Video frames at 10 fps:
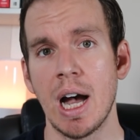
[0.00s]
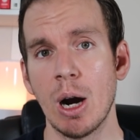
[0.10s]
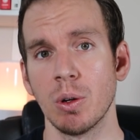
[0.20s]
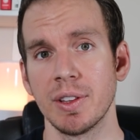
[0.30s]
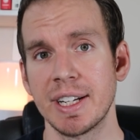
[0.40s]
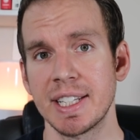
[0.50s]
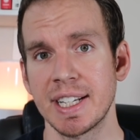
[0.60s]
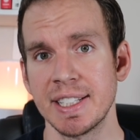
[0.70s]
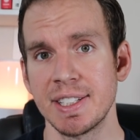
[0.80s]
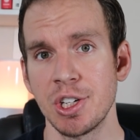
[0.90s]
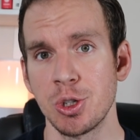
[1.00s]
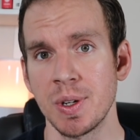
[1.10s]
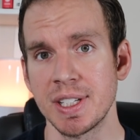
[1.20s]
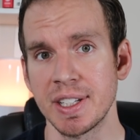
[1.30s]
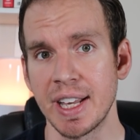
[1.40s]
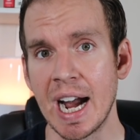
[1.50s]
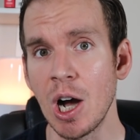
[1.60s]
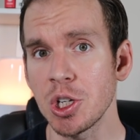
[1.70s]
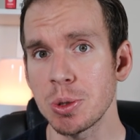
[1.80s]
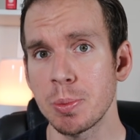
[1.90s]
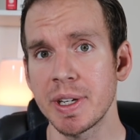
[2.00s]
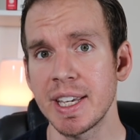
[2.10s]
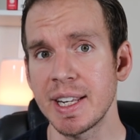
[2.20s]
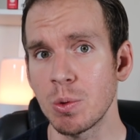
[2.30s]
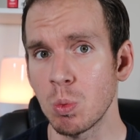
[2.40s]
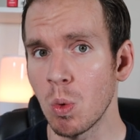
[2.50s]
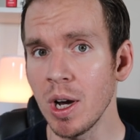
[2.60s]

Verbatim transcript: Our elected constituents in the House will be getting